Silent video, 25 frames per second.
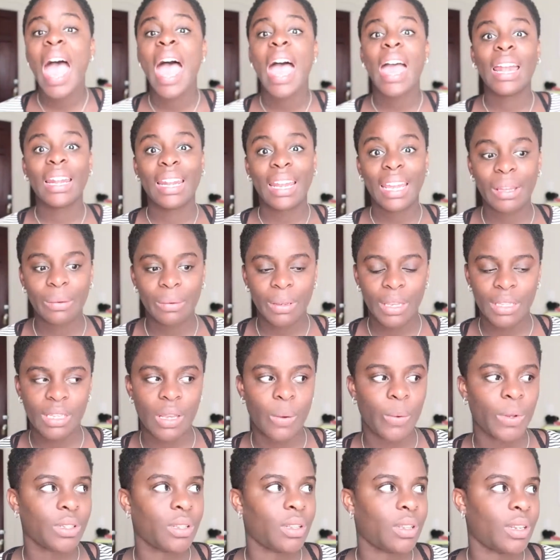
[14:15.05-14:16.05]
at 8 weeks
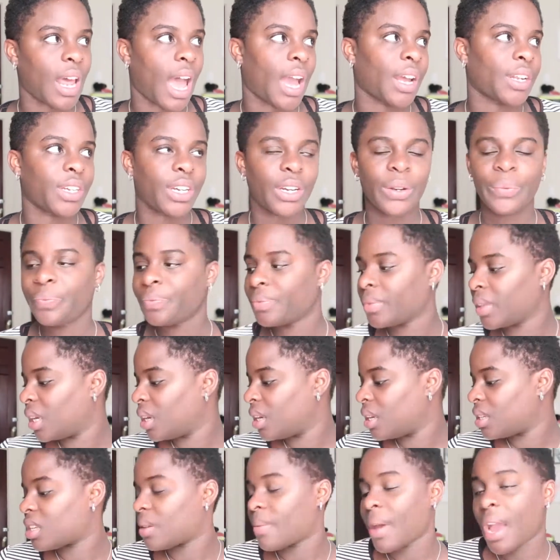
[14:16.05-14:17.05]
I went to the doctor.
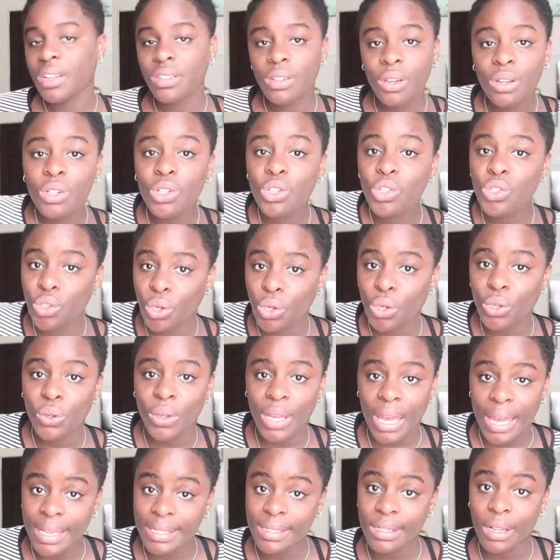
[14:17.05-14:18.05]
So I'm actually going to show
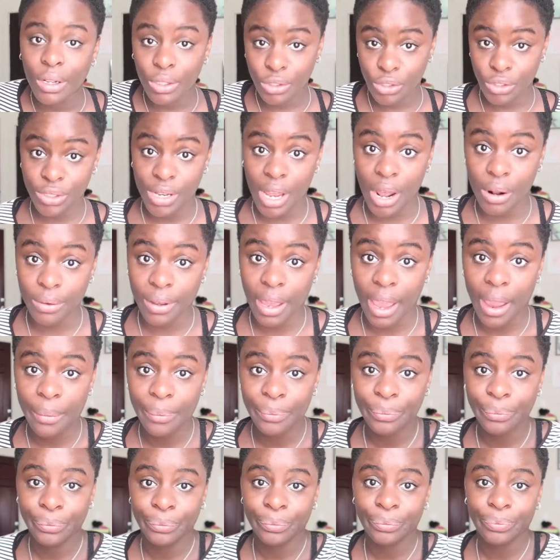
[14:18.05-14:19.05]
you guys the ultrasound, okay?
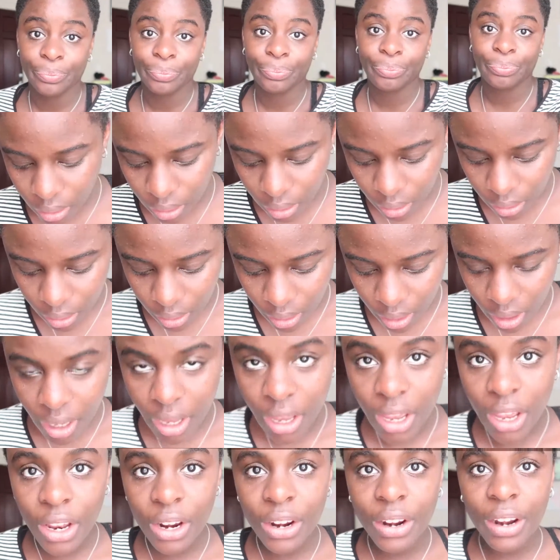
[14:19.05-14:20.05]

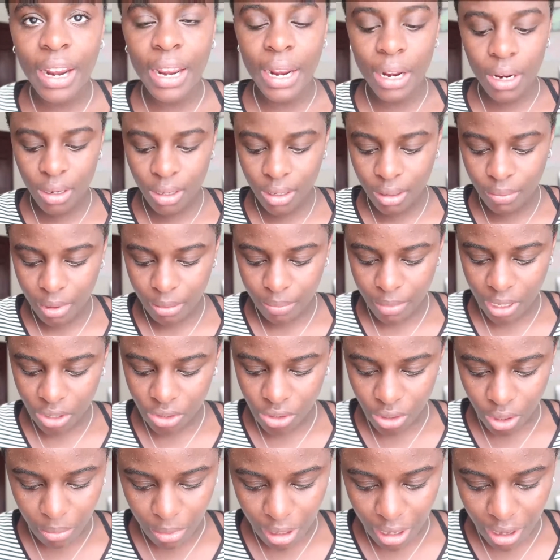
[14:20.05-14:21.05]
All right, let me make
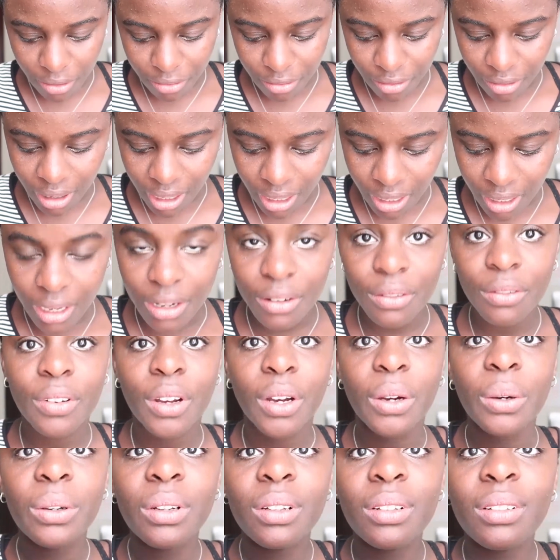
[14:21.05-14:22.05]
sure I'm covering
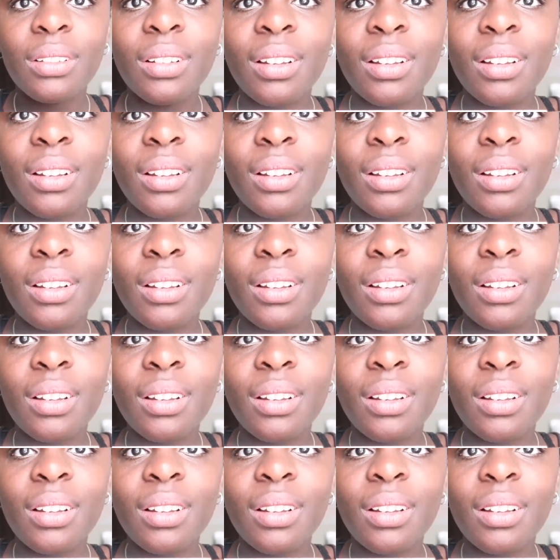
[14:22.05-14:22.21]
info.